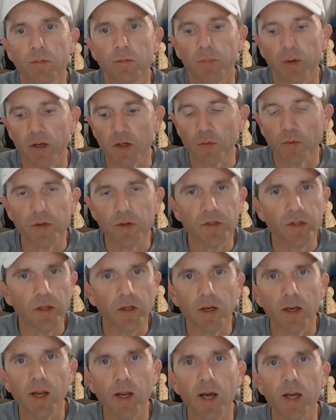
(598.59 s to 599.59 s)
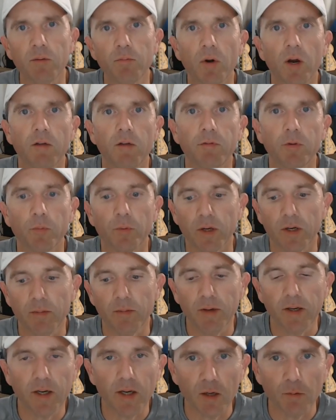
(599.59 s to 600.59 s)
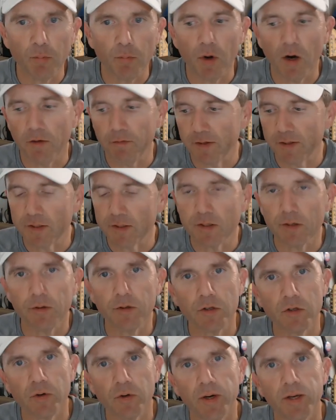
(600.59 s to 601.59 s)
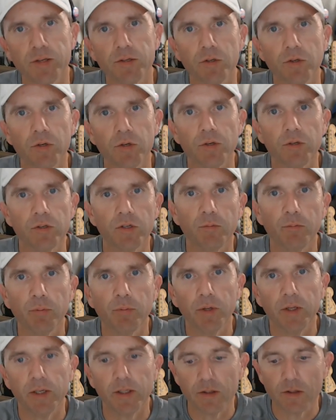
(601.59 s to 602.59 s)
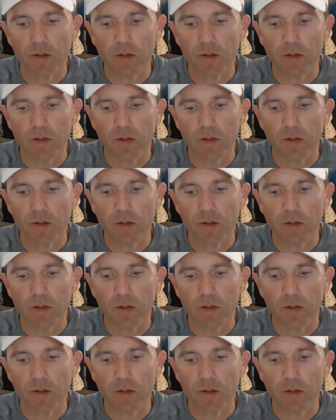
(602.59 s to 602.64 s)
because we're still a nonprofit, we're going to be a nonprofit until this transition is completed.